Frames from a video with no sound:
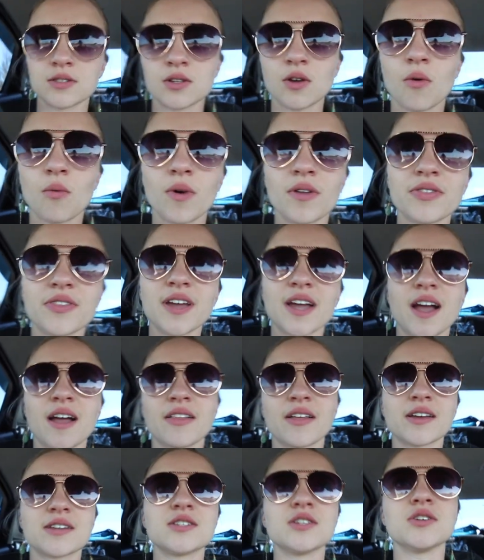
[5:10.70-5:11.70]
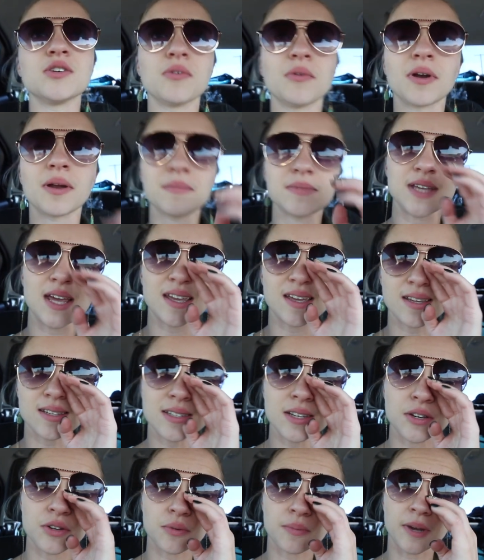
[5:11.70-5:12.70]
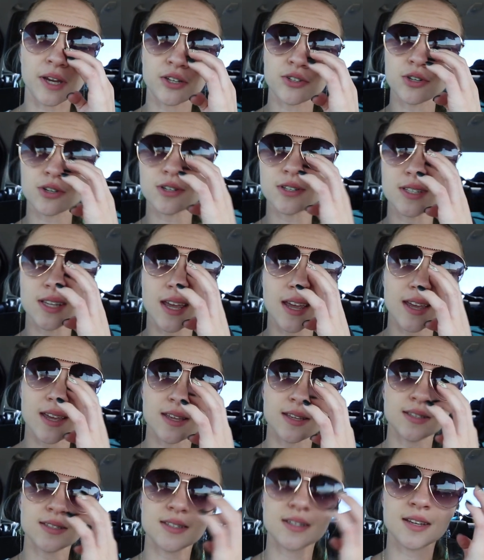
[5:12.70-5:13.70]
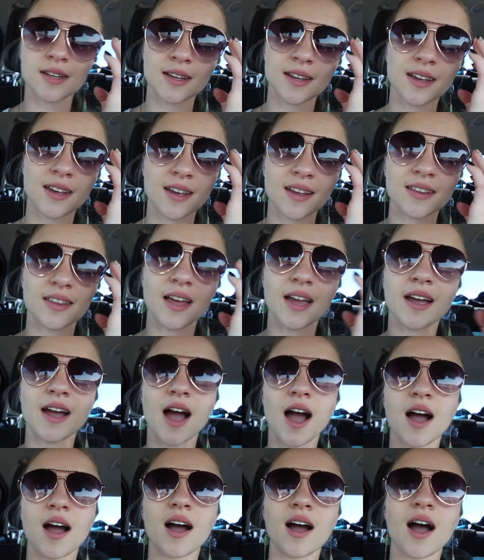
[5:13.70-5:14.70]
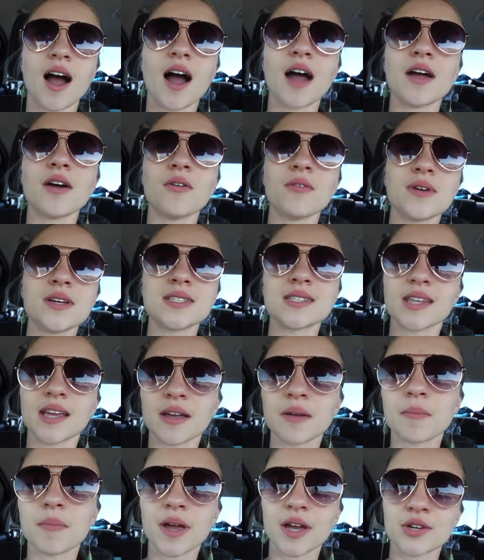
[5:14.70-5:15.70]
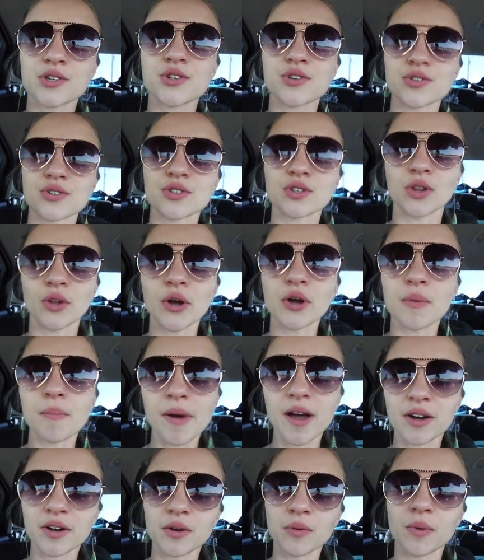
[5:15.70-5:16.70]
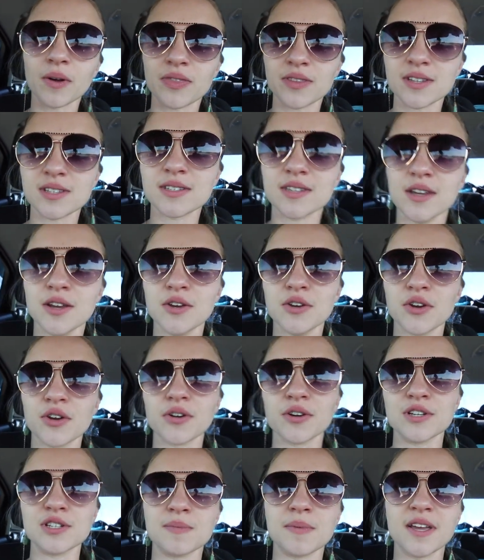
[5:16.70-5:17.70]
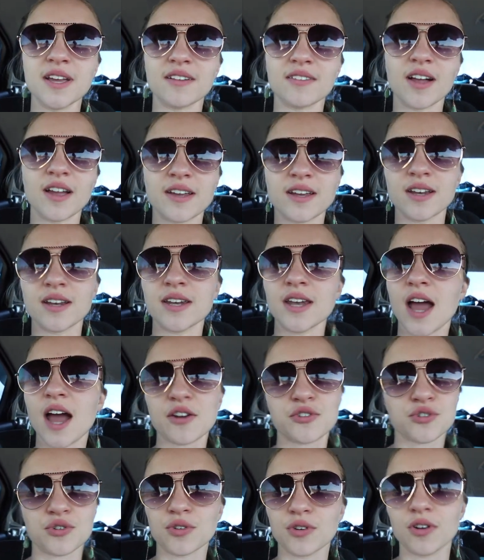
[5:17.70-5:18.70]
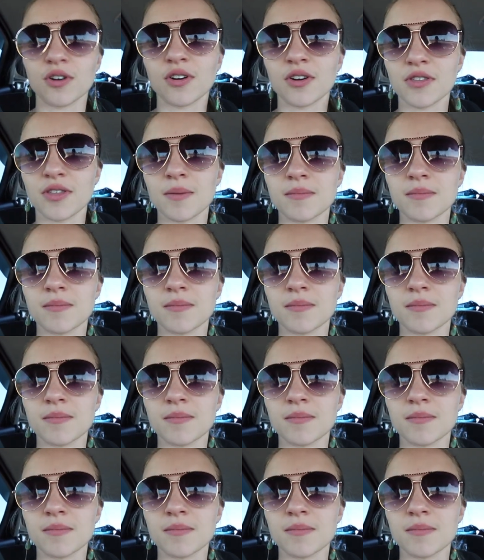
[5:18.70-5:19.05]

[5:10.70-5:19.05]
So one thing I like to do when I'm taking senior pictures is, like, I always think pictures look better when the senior is being like natural or